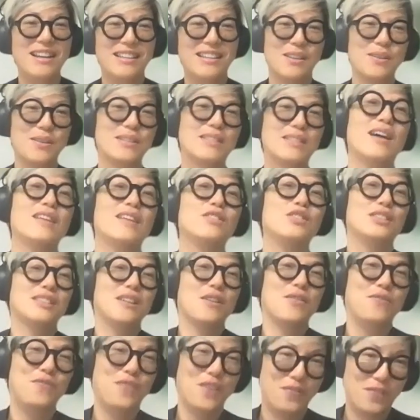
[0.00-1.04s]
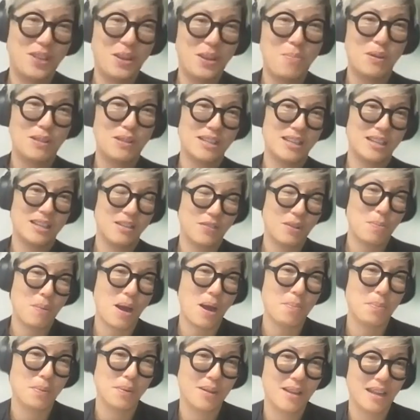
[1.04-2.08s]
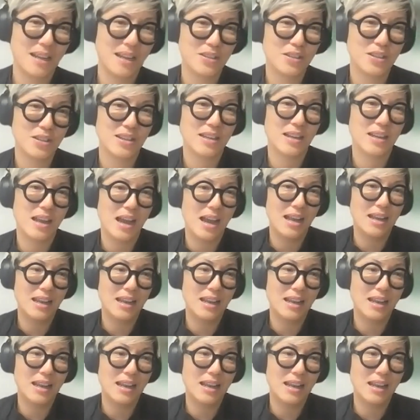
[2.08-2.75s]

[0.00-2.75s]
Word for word: So it's not just the 50% of the population.